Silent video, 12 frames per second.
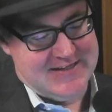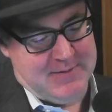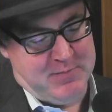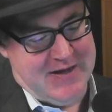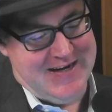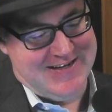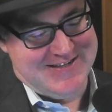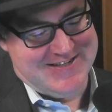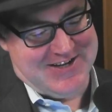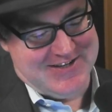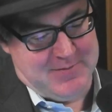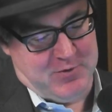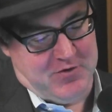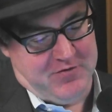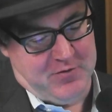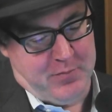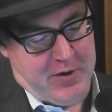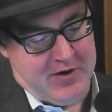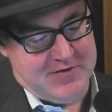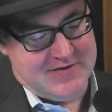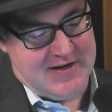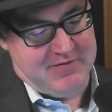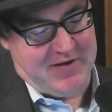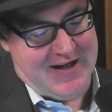said Benny had designed some awful boats,
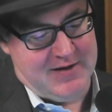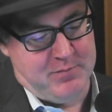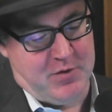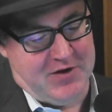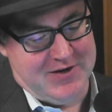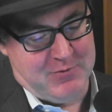and for Alan Bond,